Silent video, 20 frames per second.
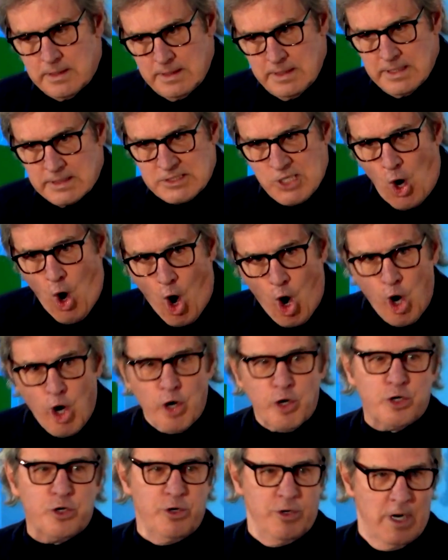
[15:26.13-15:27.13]
it's
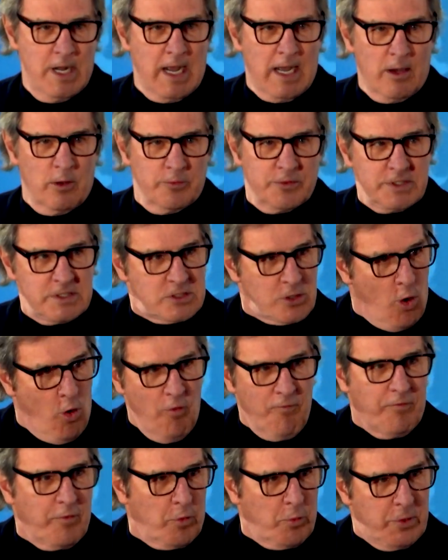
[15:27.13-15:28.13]
harder now, this
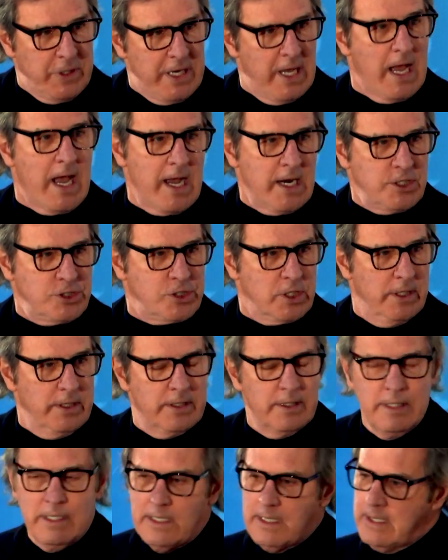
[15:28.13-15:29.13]

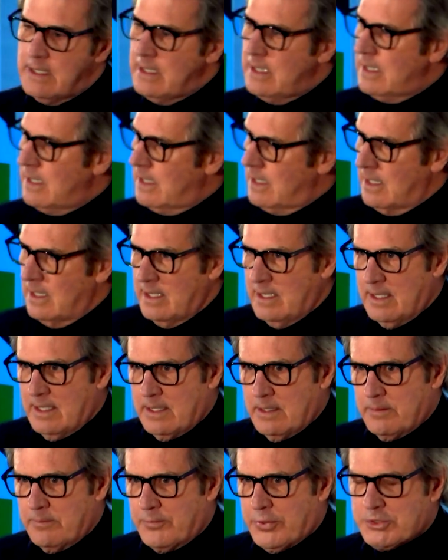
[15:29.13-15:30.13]
overreaction,
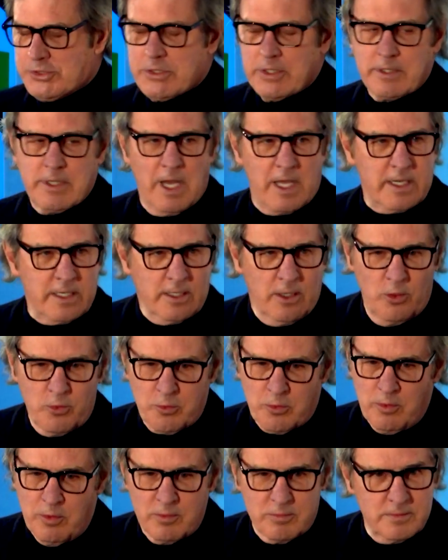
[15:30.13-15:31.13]
but you gotta
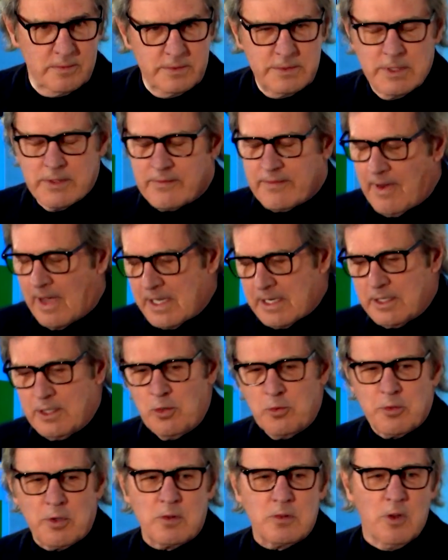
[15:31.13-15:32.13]

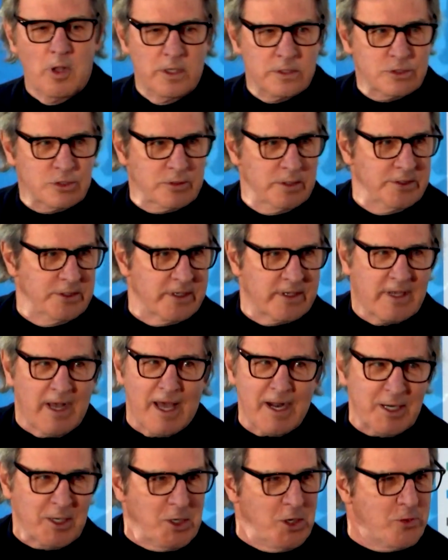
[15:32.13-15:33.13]
go to lunch and you
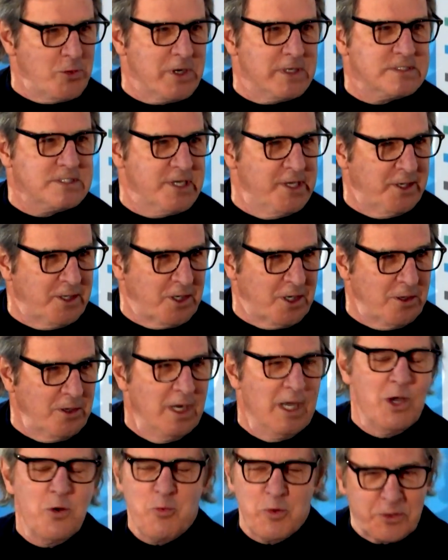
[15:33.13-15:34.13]
gotta go to dinner
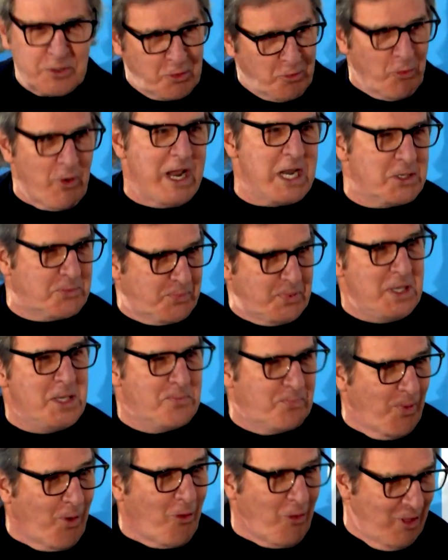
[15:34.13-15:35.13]
with great
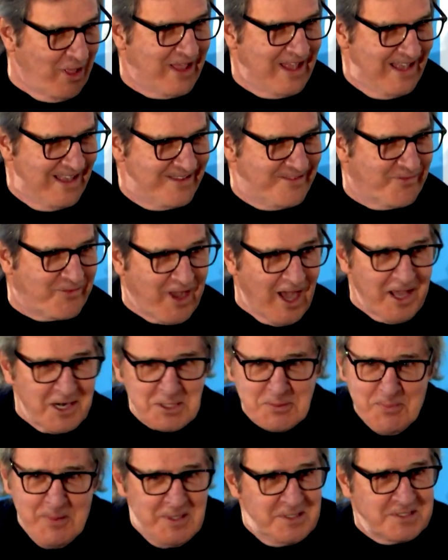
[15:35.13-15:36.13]
people. Yeah. You gotta
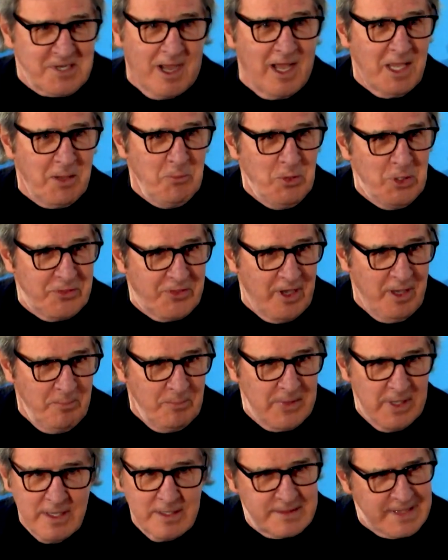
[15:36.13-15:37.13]
spend time with them.
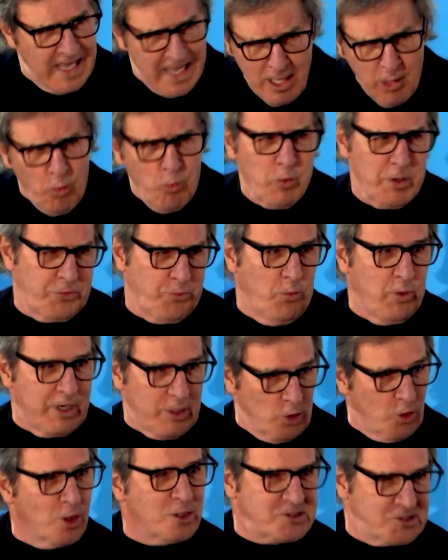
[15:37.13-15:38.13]
The hell with what
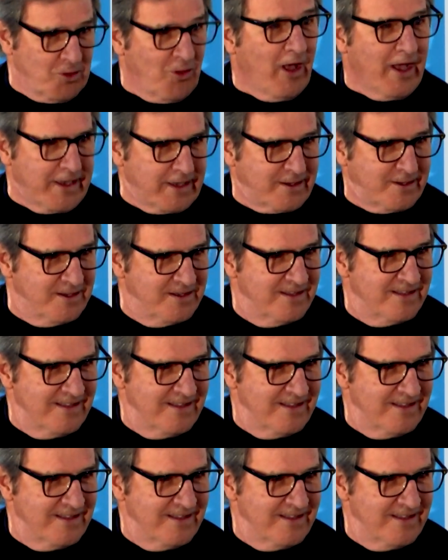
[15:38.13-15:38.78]
it looks like.